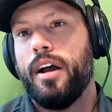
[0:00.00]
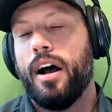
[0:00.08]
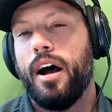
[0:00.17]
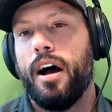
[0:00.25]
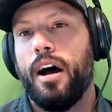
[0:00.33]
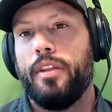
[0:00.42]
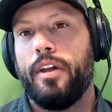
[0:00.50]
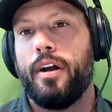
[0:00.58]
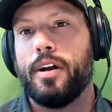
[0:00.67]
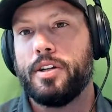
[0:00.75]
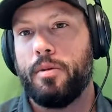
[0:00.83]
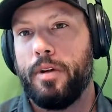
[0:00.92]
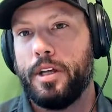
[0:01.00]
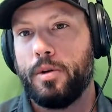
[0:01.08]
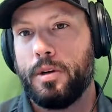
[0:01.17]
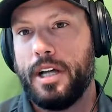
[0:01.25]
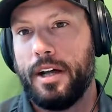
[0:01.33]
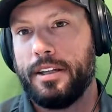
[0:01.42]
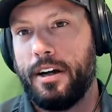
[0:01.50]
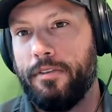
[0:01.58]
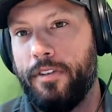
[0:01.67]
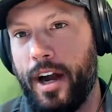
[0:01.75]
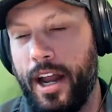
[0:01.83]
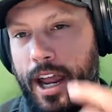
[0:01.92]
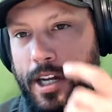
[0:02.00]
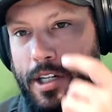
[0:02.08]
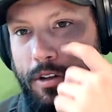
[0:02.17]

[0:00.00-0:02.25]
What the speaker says: There is a resource out there to find angel